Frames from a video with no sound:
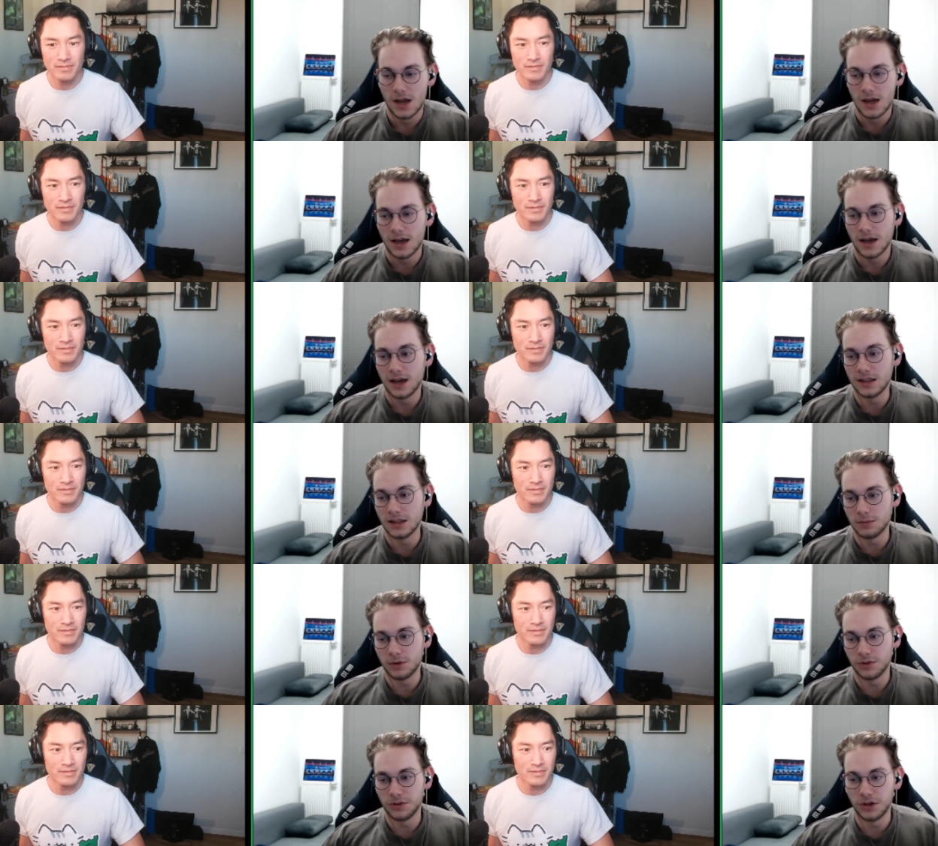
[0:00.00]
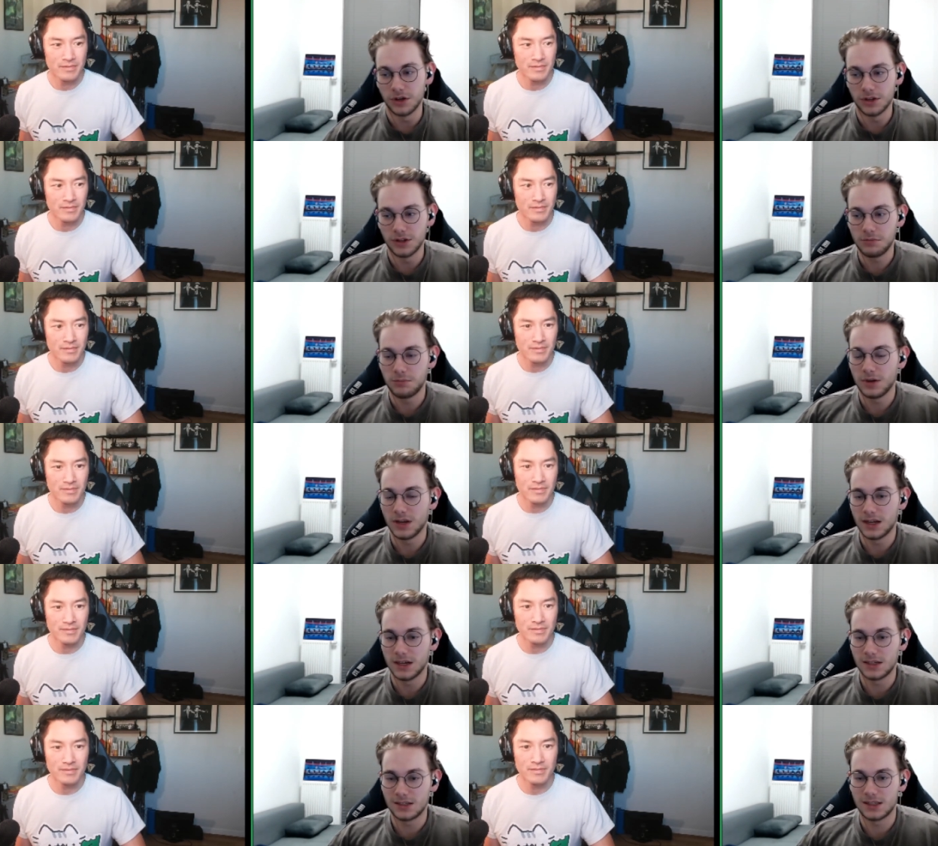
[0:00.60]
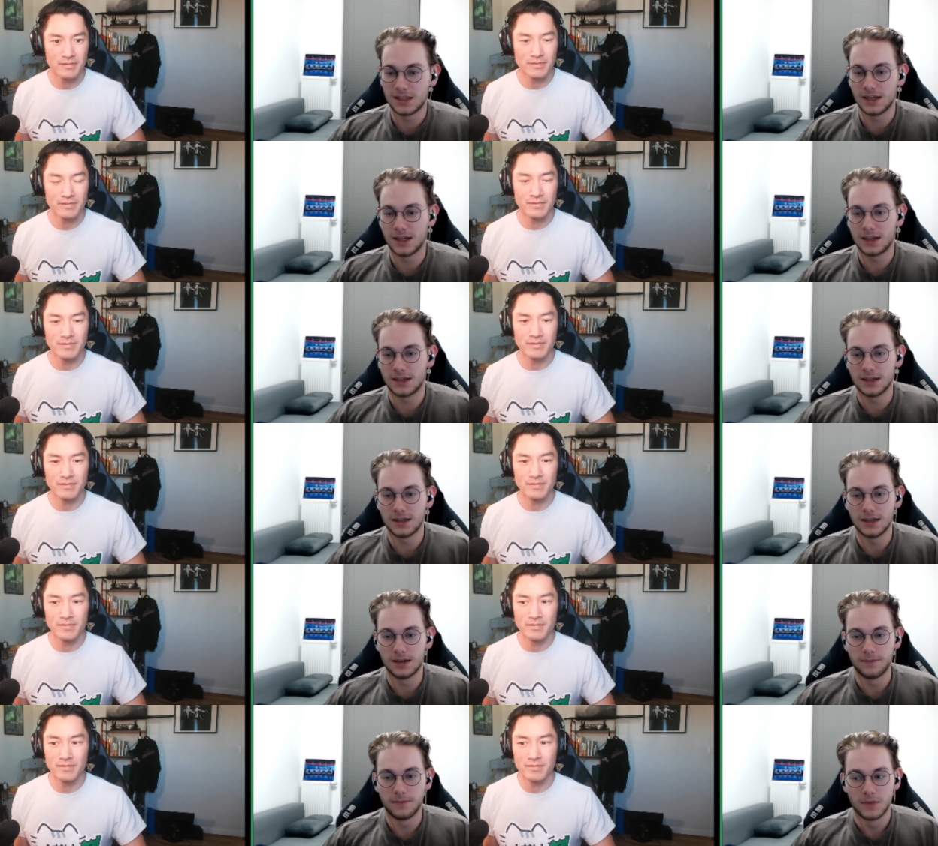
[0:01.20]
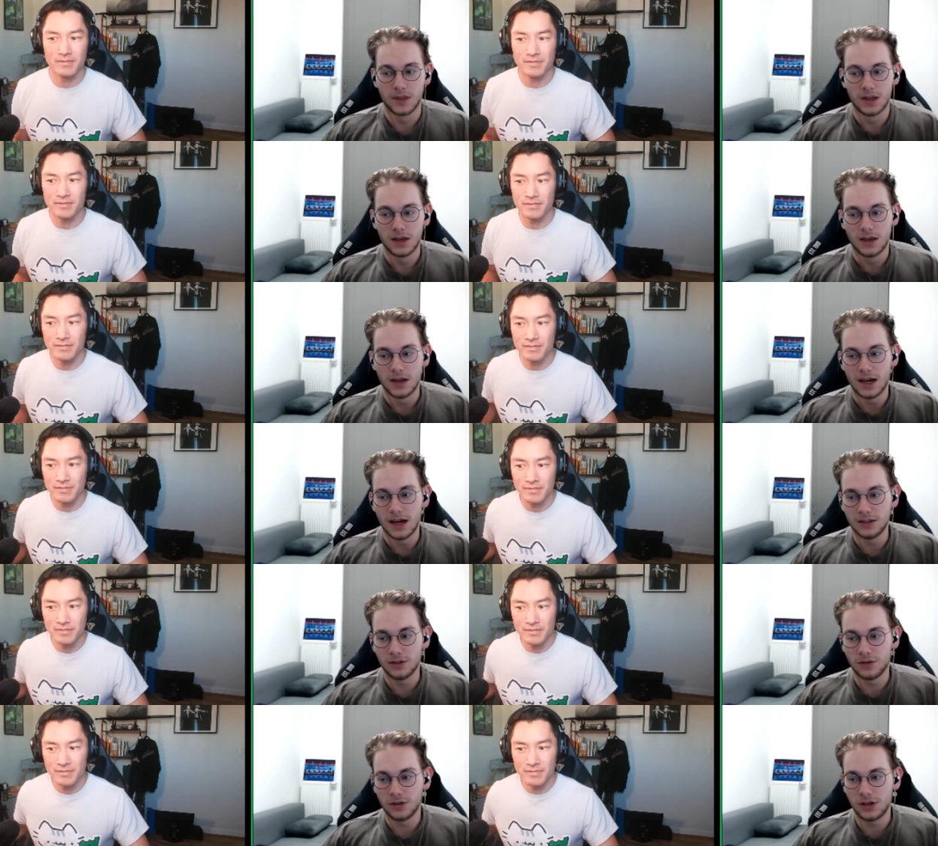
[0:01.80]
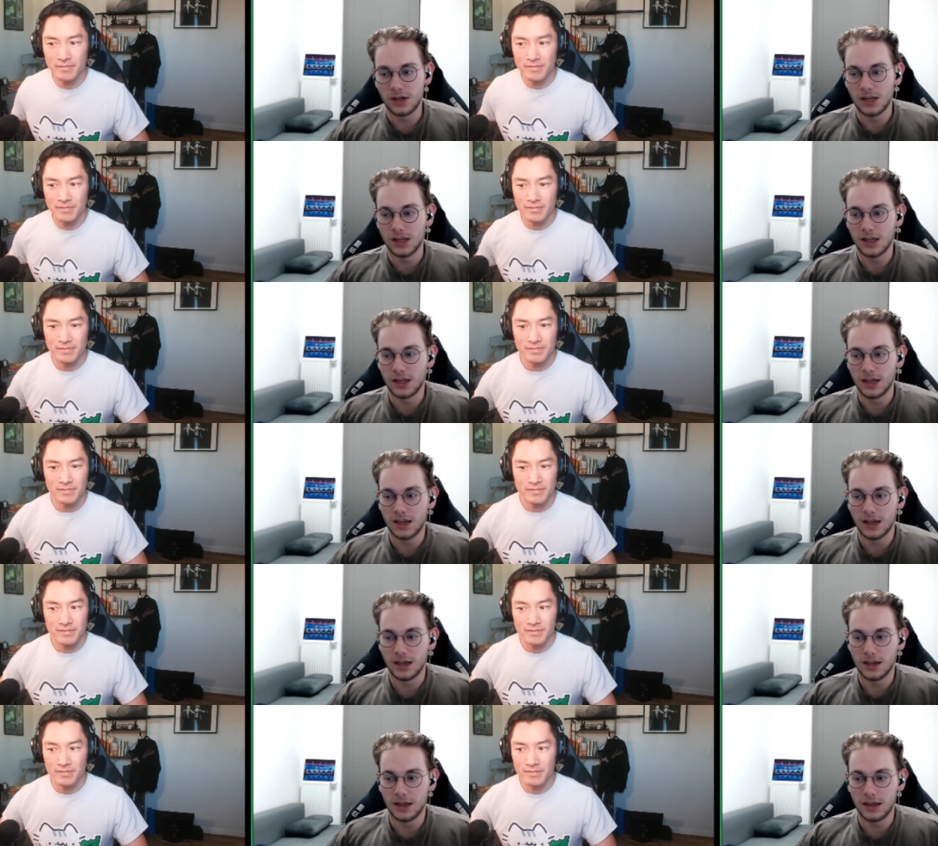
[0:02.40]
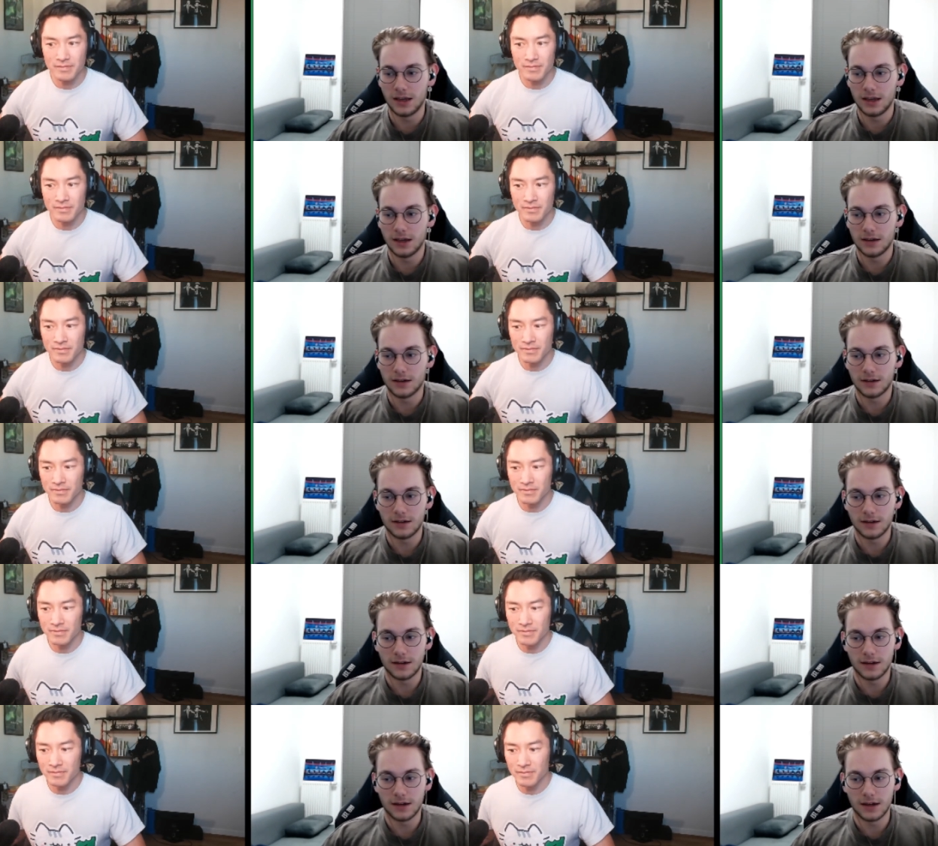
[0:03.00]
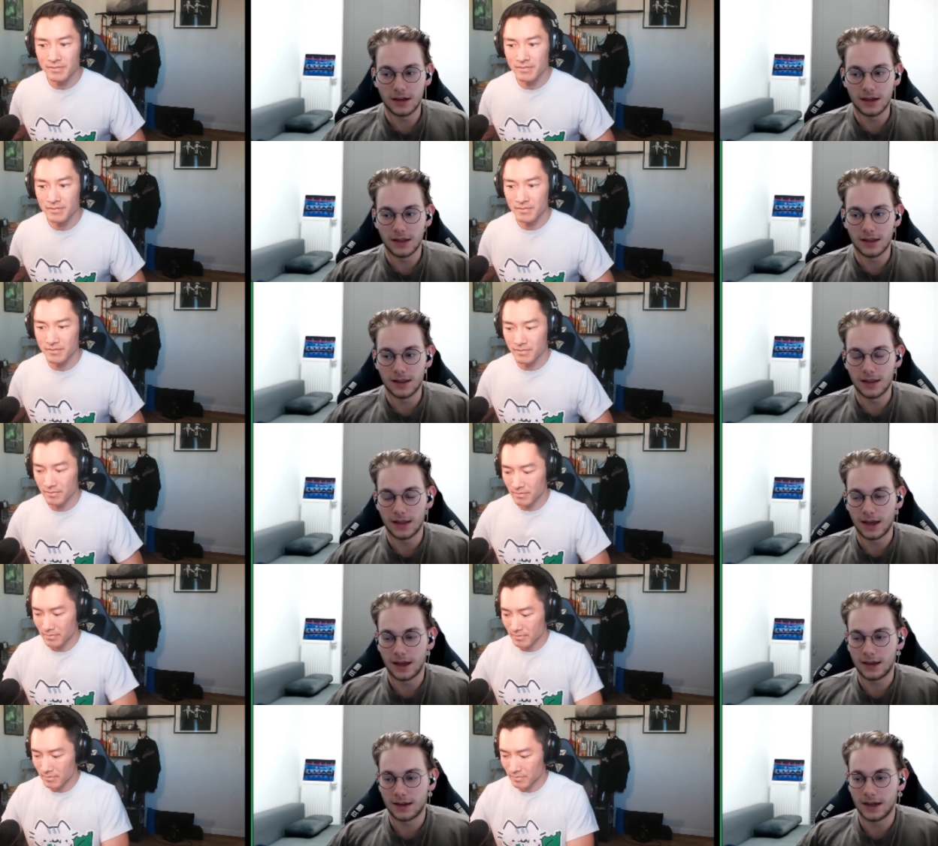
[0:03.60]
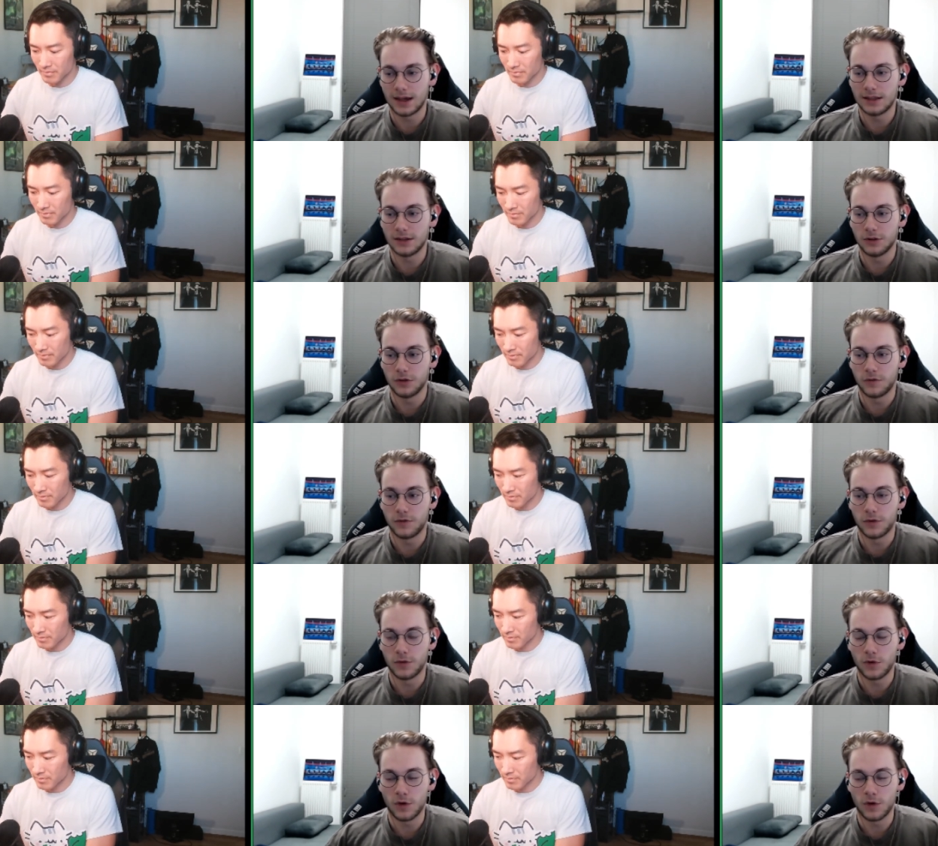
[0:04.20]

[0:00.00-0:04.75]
Speaker 1: And about the other players, like uh, I don't really like I don't know for,